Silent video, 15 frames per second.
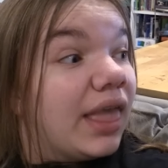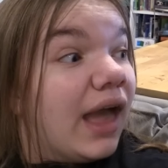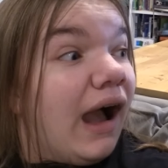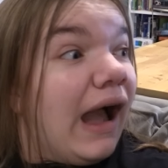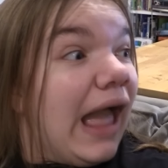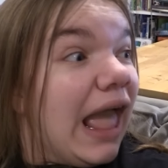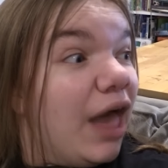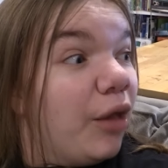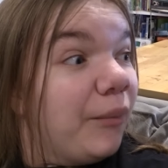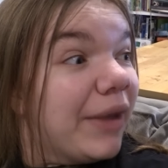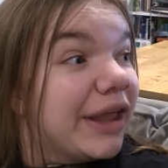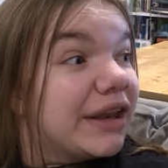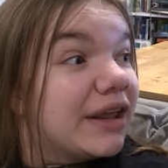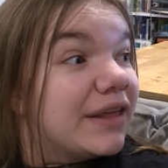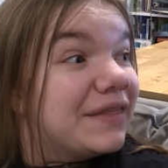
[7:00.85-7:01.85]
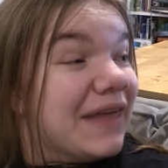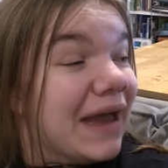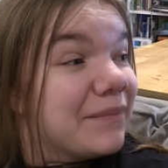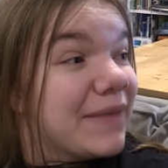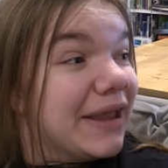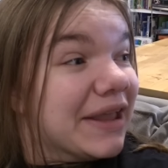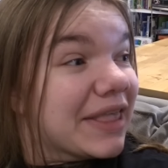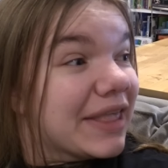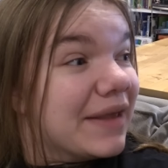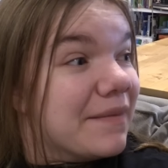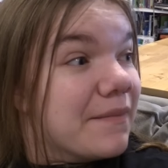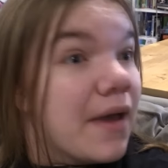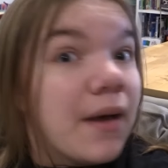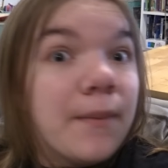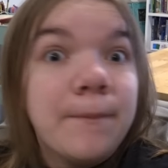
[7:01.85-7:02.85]
A helmet? That makes
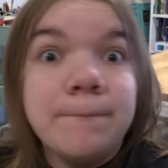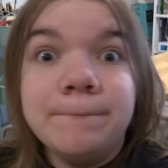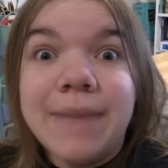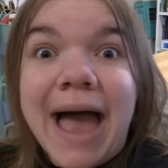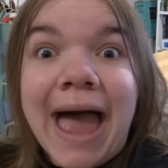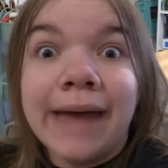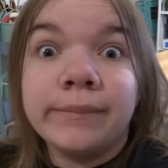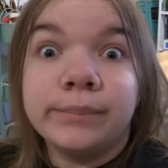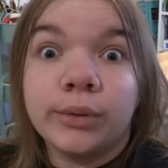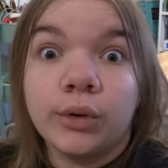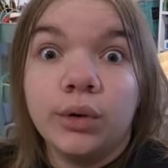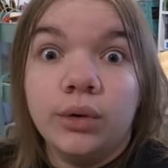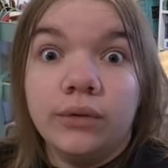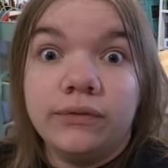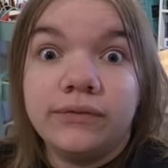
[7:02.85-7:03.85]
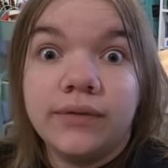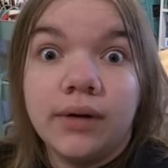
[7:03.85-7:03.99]
him bat-proof.